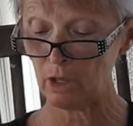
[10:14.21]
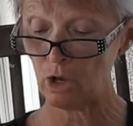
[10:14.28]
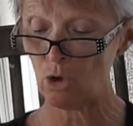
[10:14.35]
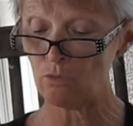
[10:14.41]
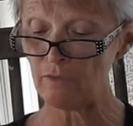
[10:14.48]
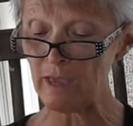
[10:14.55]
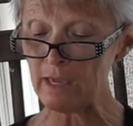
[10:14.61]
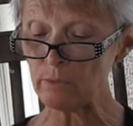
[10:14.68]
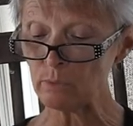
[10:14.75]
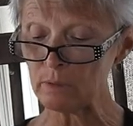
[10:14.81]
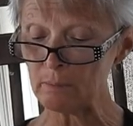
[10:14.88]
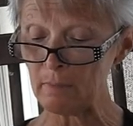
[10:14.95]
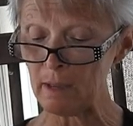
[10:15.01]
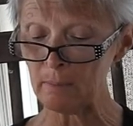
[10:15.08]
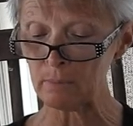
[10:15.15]
Ove
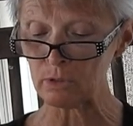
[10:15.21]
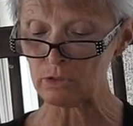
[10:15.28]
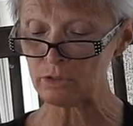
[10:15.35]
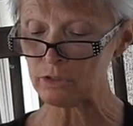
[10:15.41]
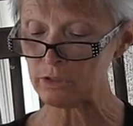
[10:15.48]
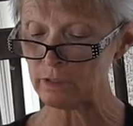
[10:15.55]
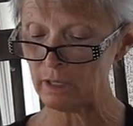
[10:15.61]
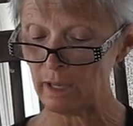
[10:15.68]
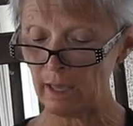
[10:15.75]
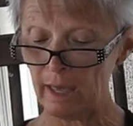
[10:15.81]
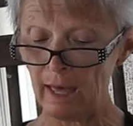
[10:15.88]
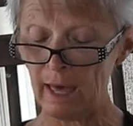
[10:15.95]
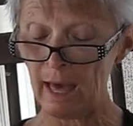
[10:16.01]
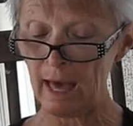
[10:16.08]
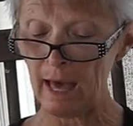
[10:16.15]
remembers
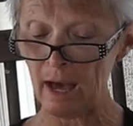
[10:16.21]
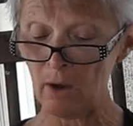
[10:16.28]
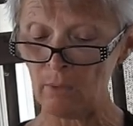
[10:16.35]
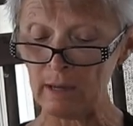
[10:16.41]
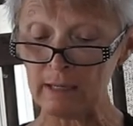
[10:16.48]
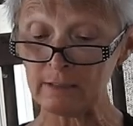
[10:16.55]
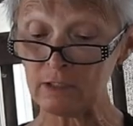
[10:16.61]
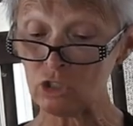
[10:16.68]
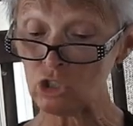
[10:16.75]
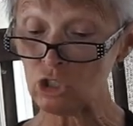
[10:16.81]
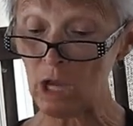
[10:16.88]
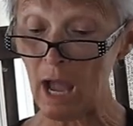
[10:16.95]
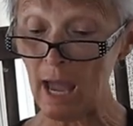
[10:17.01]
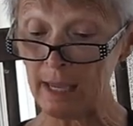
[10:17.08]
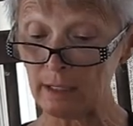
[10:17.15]
how, as a
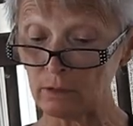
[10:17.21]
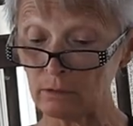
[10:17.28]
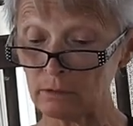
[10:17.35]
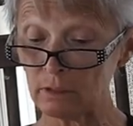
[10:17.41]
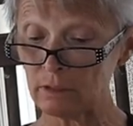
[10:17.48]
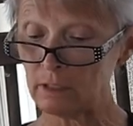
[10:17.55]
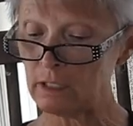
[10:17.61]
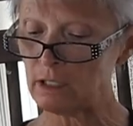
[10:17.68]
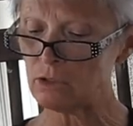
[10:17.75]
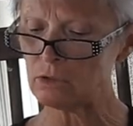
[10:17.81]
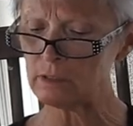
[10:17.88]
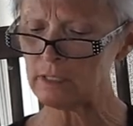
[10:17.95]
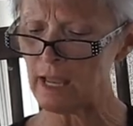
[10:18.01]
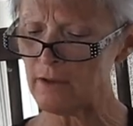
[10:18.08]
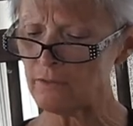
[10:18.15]
child, he
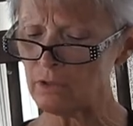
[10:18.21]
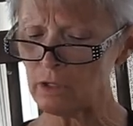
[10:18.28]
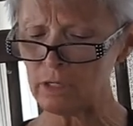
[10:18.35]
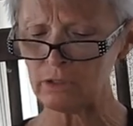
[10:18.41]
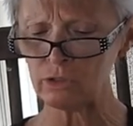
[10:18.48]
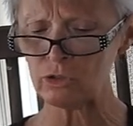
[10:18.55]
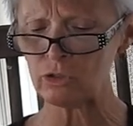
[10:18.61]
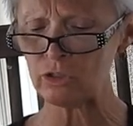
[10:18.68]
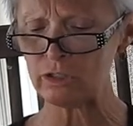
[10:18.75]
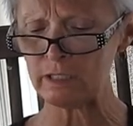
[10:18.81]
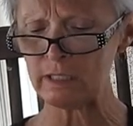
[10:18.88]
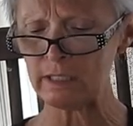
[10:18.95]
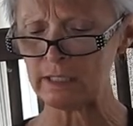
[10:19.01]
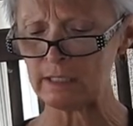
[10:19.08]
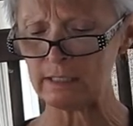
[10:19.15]
could never
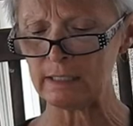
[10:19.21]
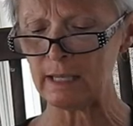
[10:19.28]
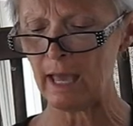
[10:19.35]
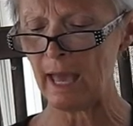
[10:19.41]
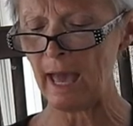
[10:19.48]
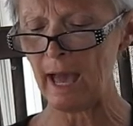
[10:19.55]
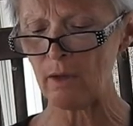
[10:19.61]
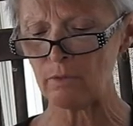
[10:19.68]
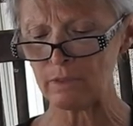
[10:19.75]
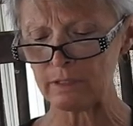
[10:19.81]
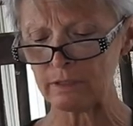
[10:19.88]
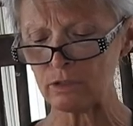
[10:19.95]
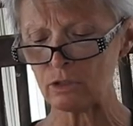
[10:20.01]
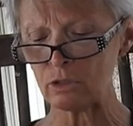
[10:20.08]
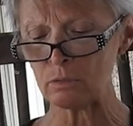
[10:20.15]
understand how
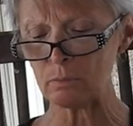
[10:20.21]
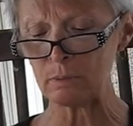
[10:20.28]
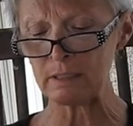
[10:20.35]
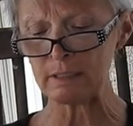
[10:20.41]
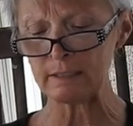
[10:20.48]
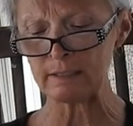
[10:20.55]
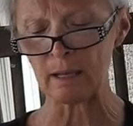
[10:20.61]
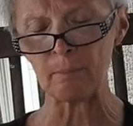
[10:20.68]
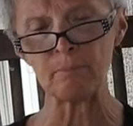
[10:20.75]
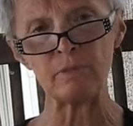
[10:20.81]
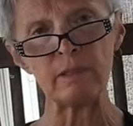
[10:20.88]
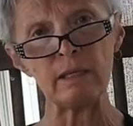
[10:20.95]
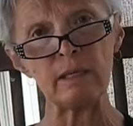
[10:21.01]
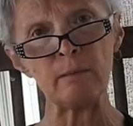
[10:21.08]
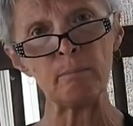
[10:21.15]
this could be
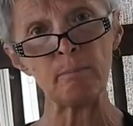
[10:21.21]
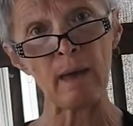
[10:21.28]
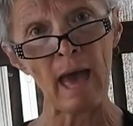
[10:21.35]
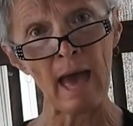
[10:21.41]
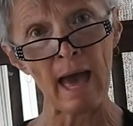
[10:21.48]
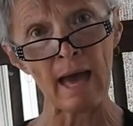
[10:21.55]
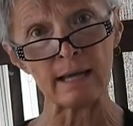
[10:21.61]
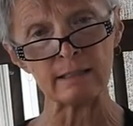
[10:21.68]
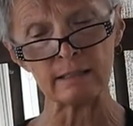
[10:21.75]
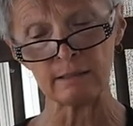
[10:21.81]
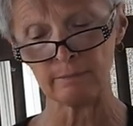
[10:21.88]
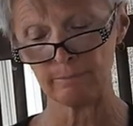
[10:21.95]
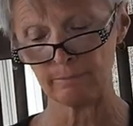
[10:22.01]
something bad.